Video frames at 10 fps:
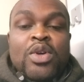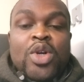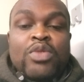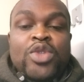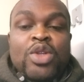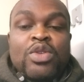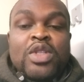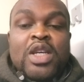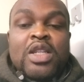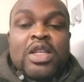of
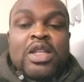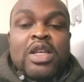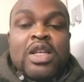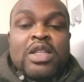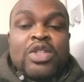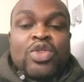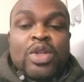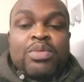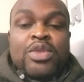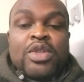Genocide in the Gaza
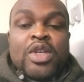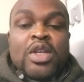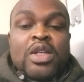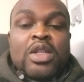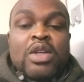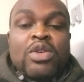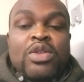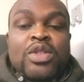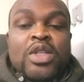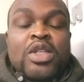Strips, the
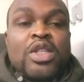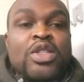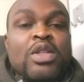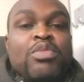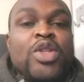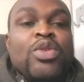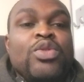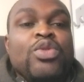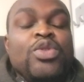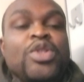court said in a statement on
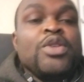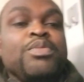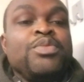Tuesday.